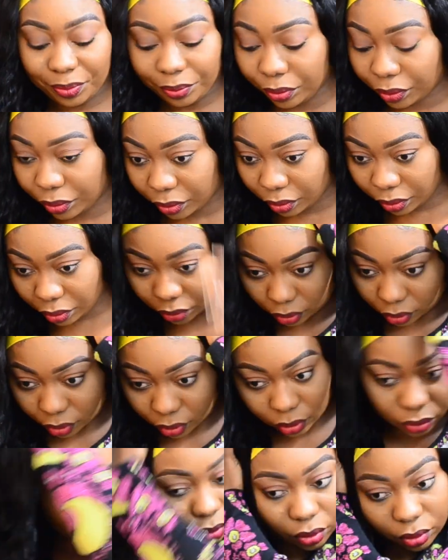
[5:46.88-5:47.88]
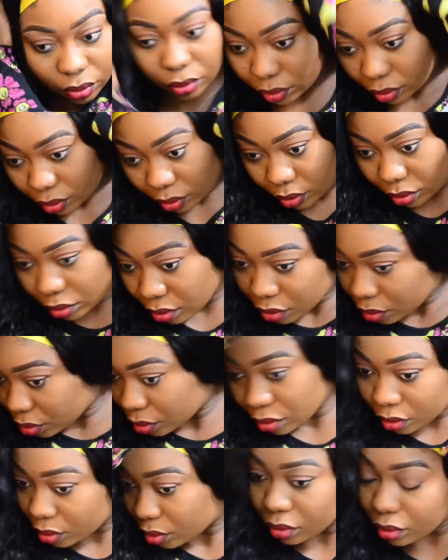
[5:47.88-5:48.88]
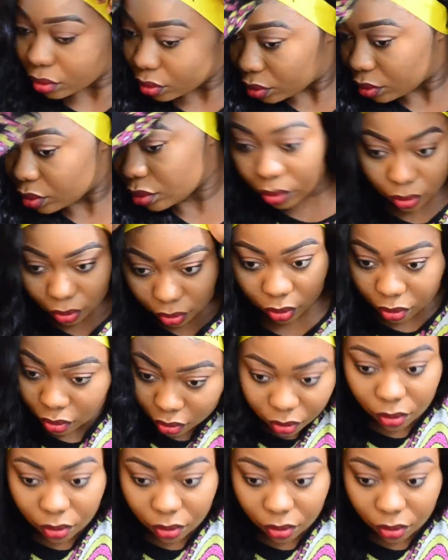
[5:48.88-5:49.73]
stick just for any flyaways because it's curly hair